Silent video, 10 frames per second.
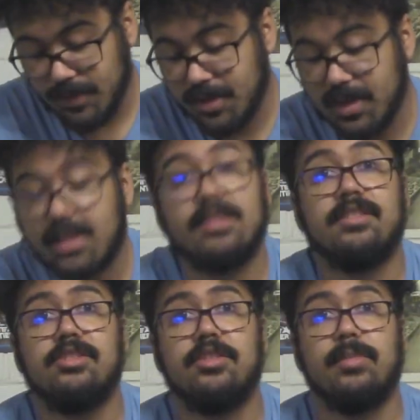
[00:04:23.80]
they
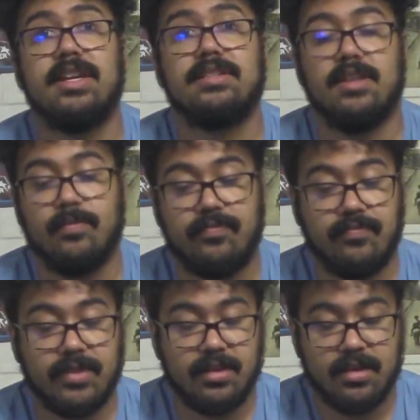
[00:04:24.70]
continue to make some.
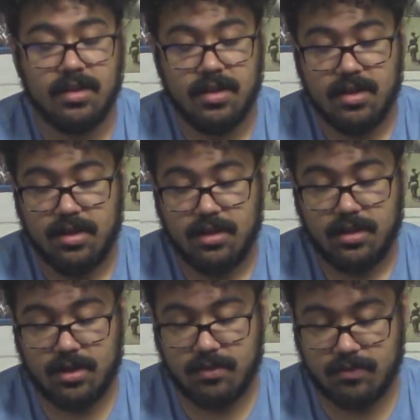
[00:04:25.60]

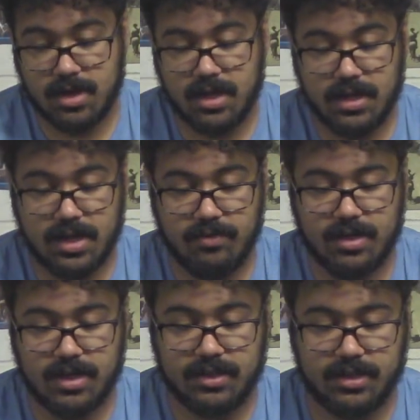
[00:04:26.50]
Alright, and now we
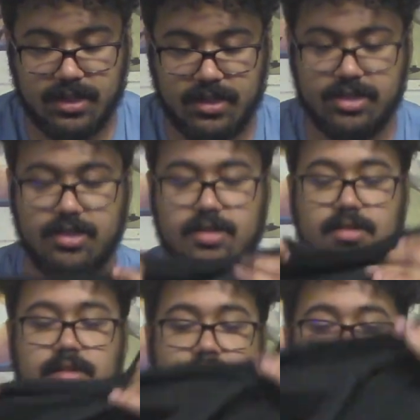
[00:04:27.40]
got a t-shirt.